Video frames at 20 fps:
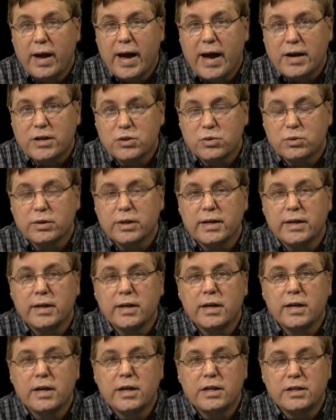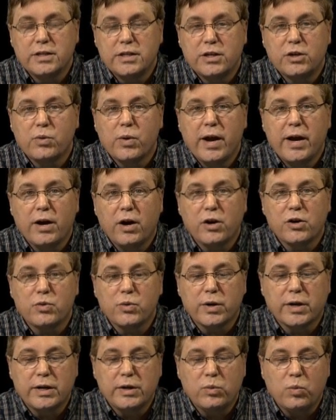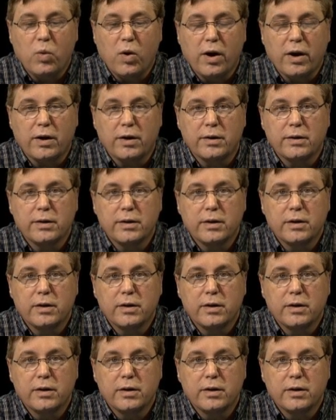actually degrade our drinking water